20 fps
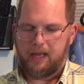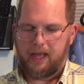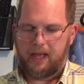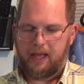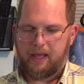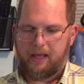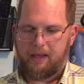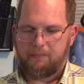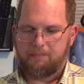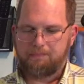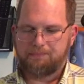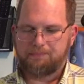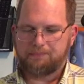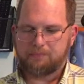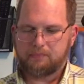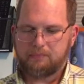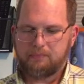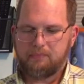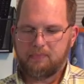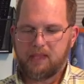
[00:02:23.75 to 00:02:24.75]
And
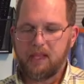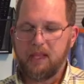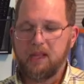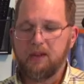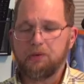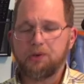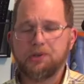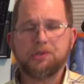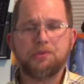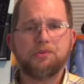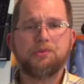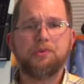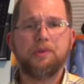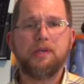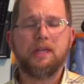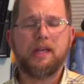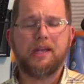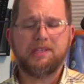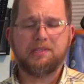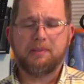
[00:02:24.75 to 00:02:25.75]
of course, what's
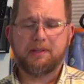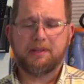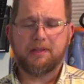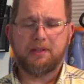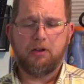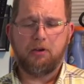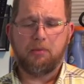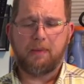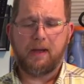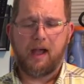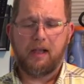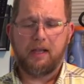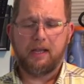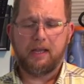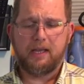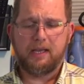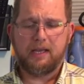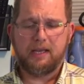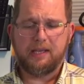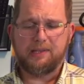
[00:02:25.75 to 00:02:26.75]
really nice about the low
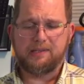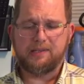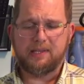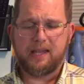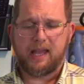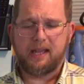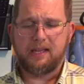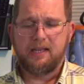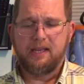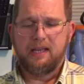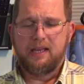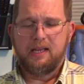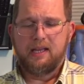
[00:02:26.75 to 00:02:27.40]
polygon is that